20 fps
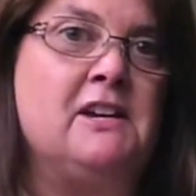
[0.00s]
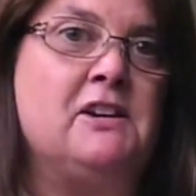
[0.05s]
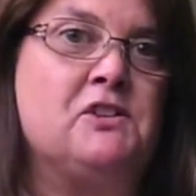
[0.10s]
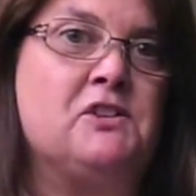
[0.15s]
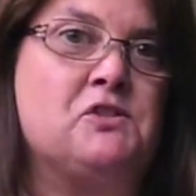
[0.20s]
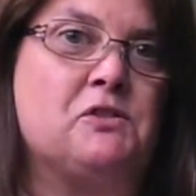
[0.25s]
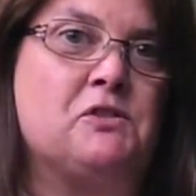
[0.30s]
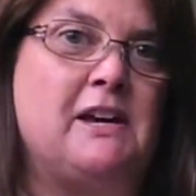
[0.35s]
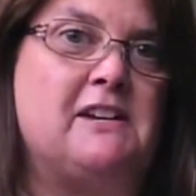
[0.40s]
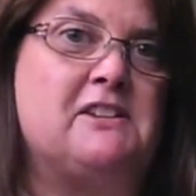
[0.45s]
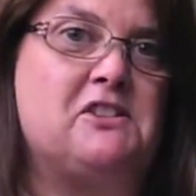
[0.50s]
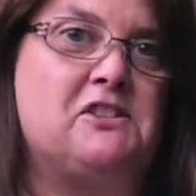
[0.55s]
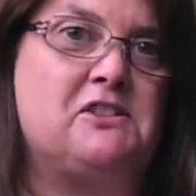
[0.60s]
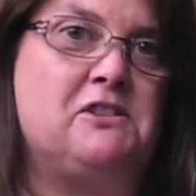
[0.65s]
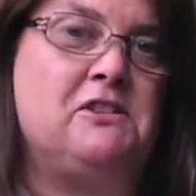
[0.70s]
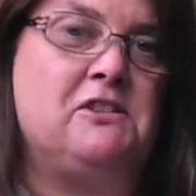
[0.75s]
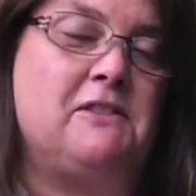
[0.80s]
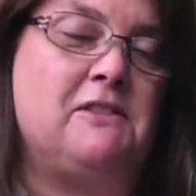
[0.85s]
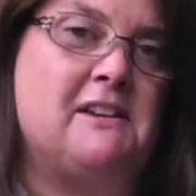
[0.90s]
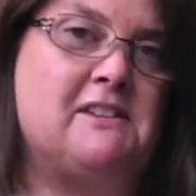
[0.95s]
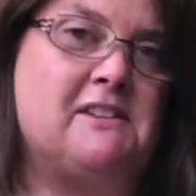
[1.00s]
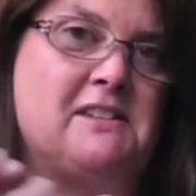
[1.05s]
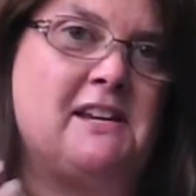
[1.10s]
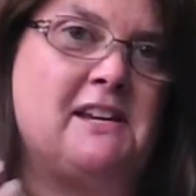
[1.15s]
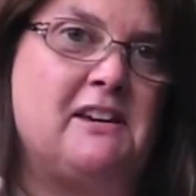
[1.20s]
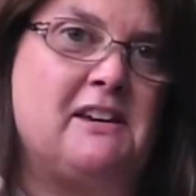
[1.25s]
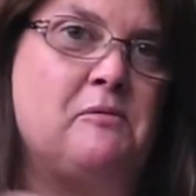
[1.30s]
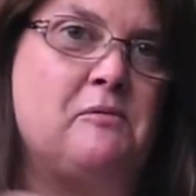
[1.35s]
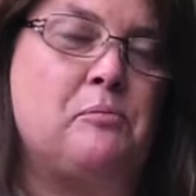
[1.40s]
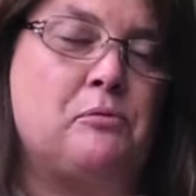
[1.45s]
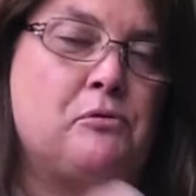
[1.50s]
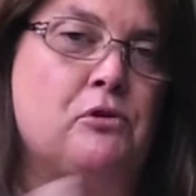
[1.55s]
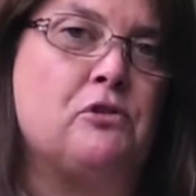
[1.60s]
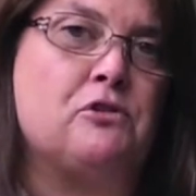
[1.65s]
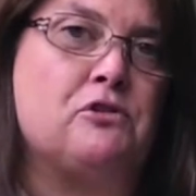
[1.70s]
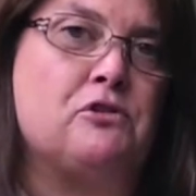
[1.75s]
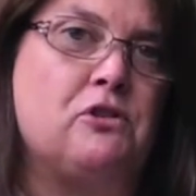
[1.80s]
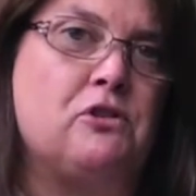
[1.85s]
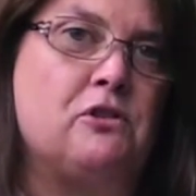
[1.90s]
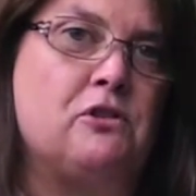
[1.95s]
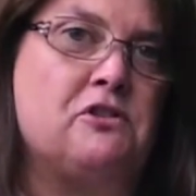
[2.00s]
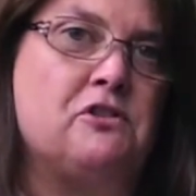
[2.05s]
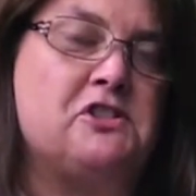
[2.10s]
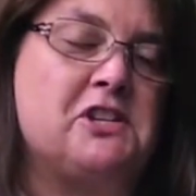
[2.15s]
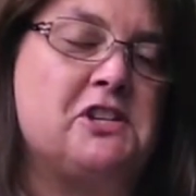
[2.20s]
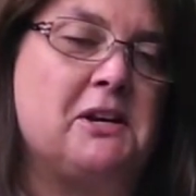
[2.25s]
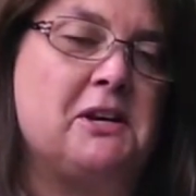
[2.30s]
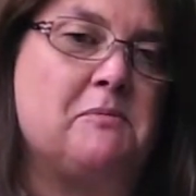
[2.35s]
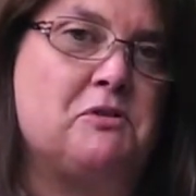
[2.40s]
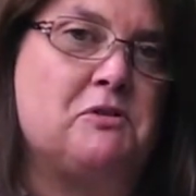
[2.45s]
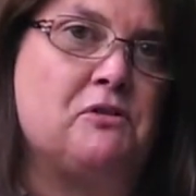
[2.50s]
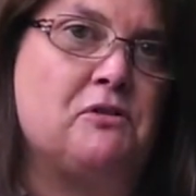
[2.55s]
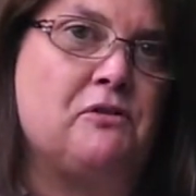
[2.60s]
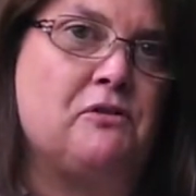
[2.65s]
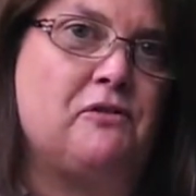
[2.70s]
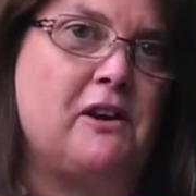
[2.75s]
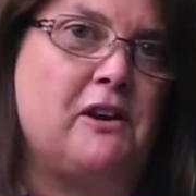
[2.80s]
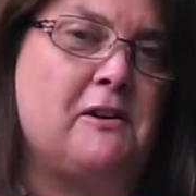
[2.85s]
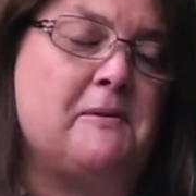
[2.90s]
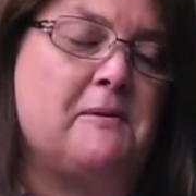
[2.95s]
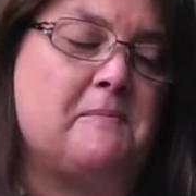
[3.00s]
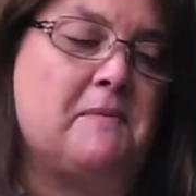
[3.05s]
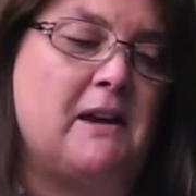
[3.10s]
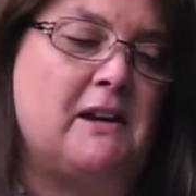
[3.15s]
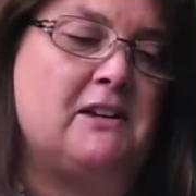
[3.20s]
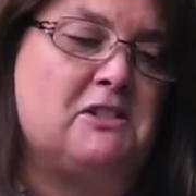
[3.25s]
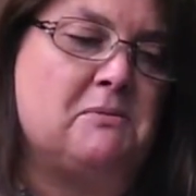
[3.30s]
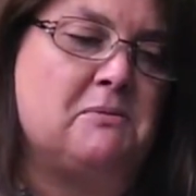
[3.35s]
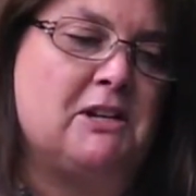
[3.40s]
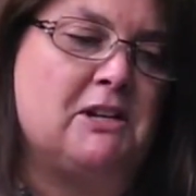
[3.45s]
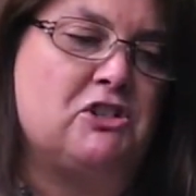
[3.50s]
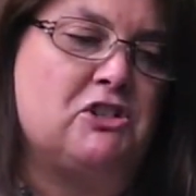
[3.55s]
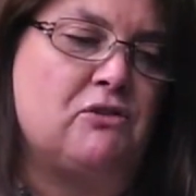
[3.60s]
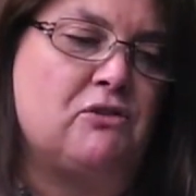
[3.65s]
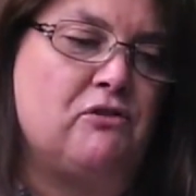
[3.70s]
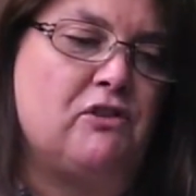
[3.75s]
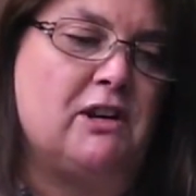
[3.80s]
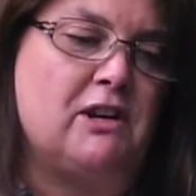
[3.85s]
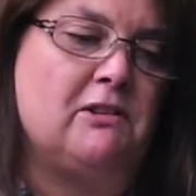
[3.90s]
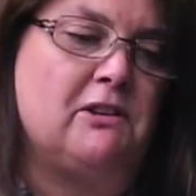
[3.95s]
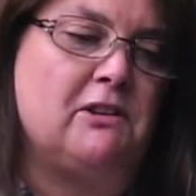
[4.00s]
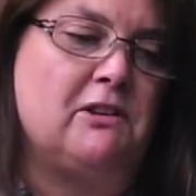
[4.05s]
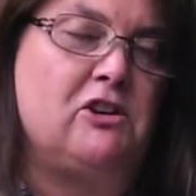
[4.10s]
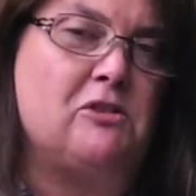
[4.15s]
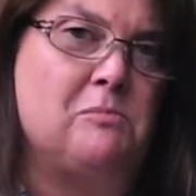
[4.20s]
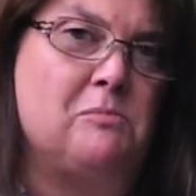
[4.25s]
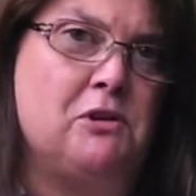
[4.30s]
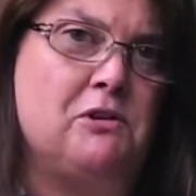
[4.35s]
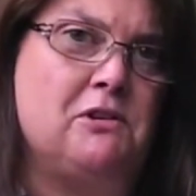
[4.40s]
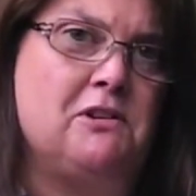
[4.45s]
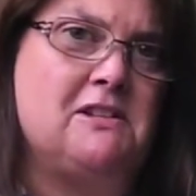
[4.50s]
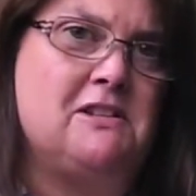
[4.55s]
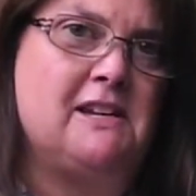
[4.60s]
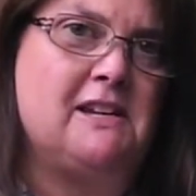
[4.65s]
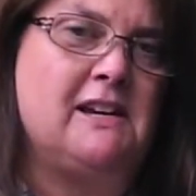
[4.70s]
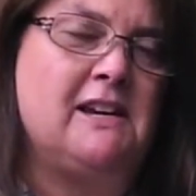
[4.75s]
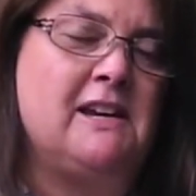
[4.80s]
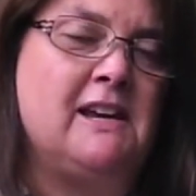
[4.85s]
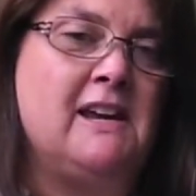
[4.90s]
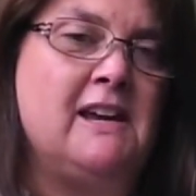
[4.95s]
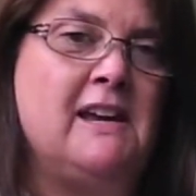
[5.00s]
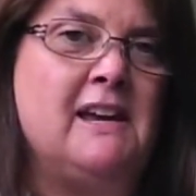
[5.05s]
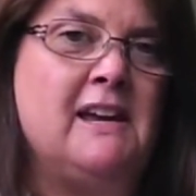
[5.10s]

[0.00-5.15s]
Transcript: So that's the kind of broad concept of a dementia-friendly community.